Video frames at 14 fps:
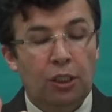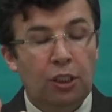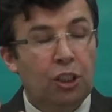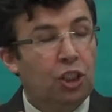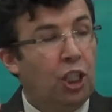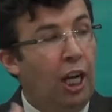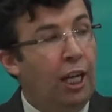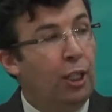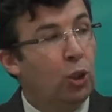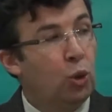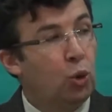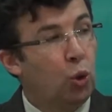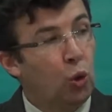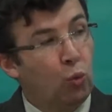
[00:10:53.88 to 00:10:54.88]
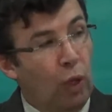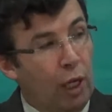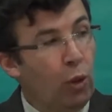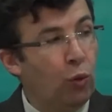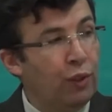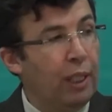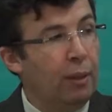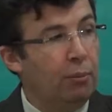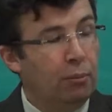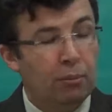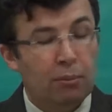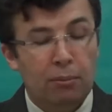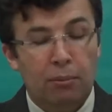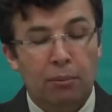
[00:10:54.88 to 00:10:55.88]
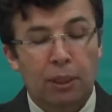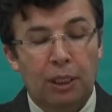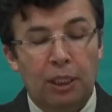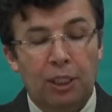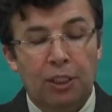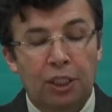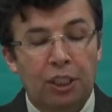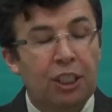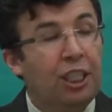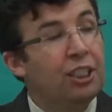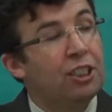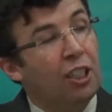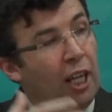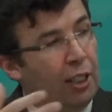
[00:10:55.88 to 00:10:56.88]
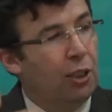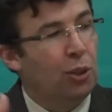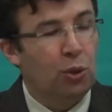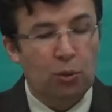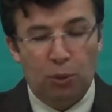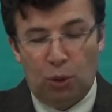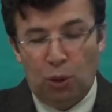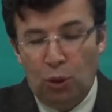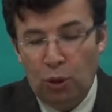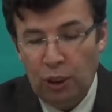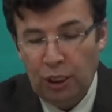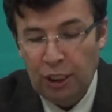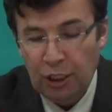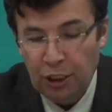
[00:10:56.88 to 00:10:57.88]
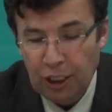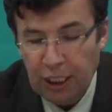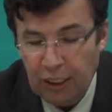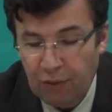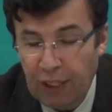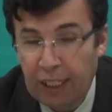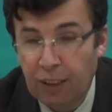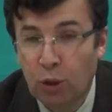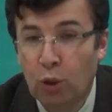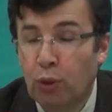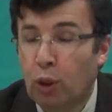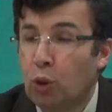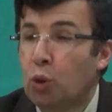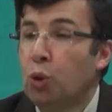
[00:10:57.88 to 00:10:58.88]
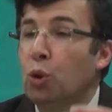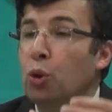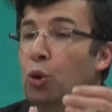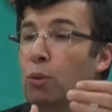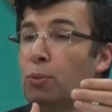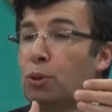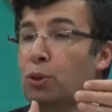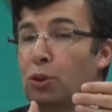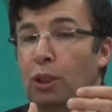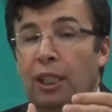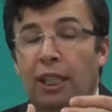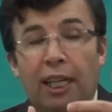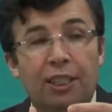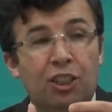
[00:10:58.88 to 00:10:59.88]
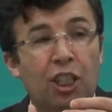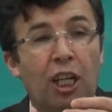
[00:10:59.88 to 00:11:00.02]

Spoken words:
The Chinese took one of them, the Greeks the other room. So, in fact, there were two rooms, and